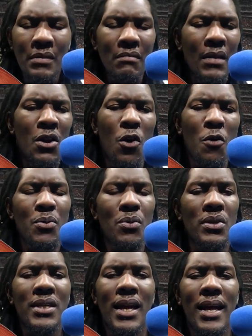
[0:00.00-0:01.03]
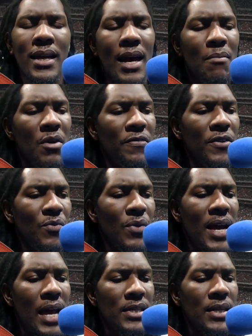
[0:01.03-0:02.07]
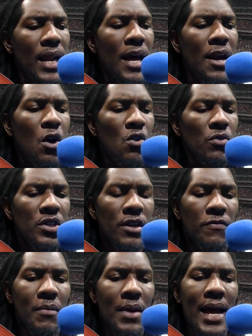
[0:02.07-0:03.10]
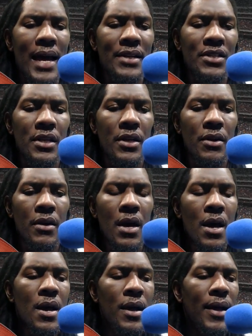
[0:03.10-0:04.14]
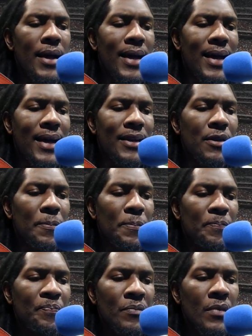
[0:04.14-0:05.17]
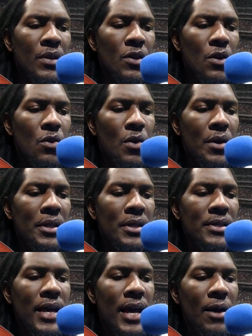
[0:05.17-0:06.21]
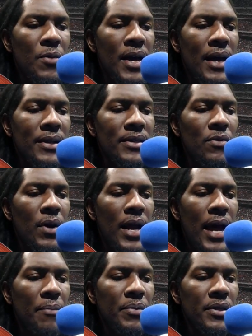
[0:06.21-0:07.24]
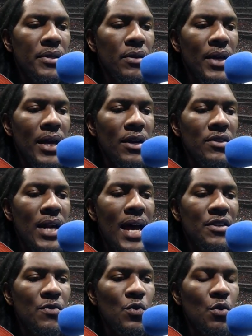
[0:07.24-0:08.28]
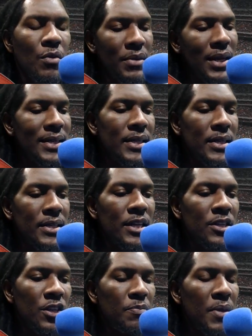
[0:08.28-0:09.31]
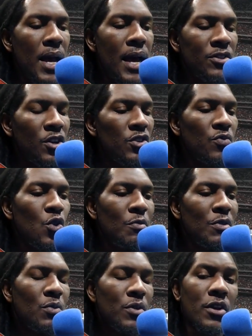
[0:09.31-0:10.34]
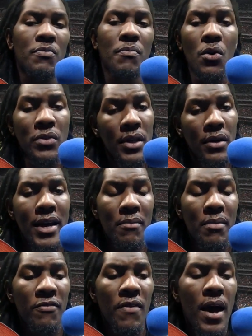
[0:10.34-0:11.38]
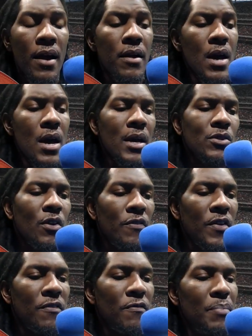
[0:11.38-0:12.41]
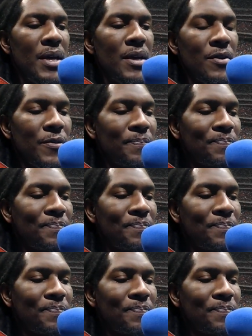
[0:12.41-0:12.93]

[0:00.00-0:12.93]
no bullshit. I like a lot of motherfuckers rehashing a lot of old shit from last year. And you know, going into this game, we got to see what happens. Okay, there's lots of rumors, but let's just let's just be honest. There's rumors. Where there's smoke, there can be fire. So if if Bill